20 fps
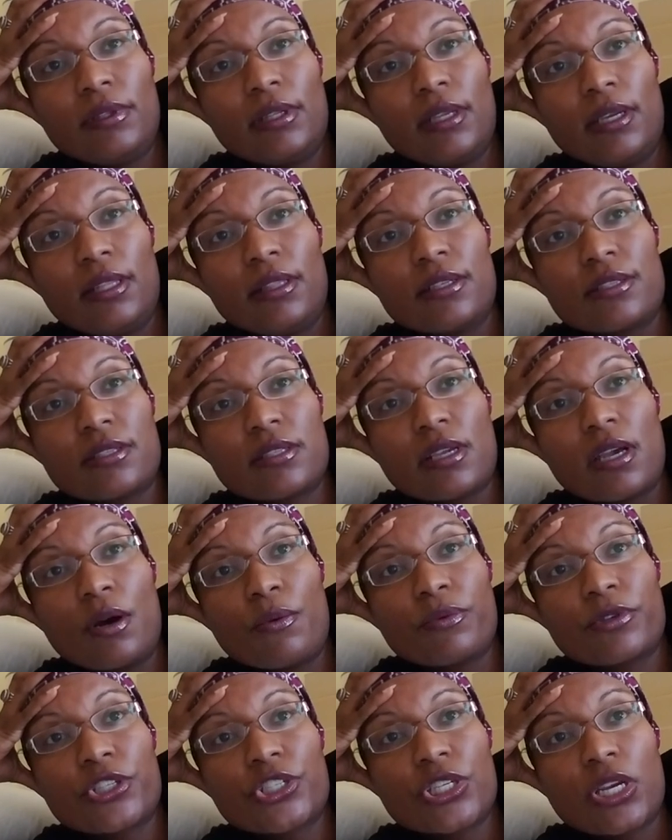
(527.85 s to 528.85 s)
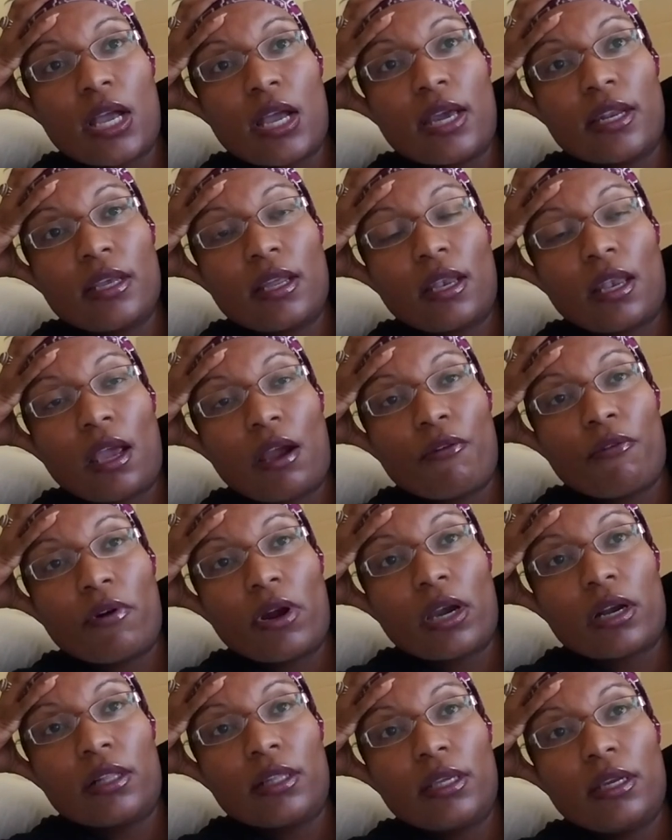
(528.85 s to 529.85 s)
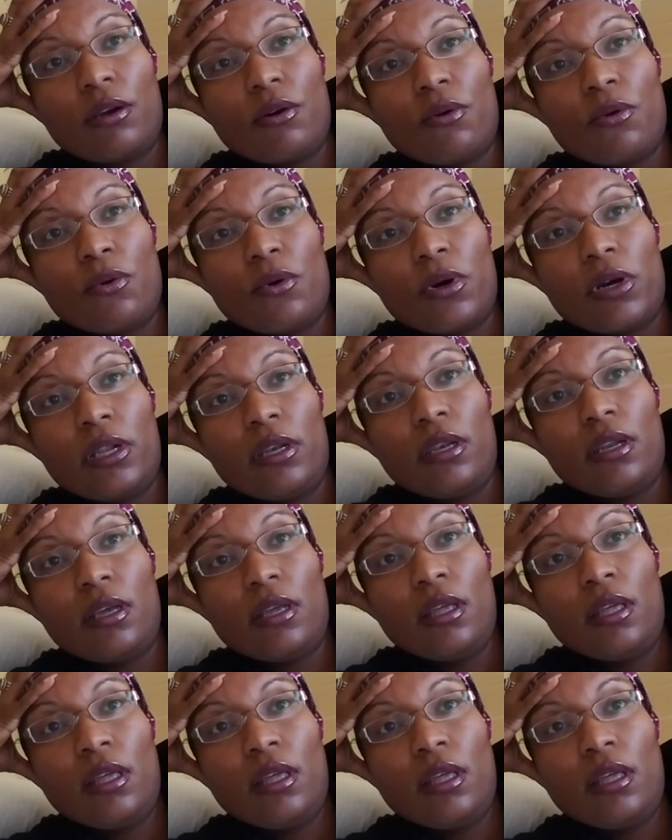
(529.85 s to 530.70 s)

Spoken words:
And the sun was shining directly on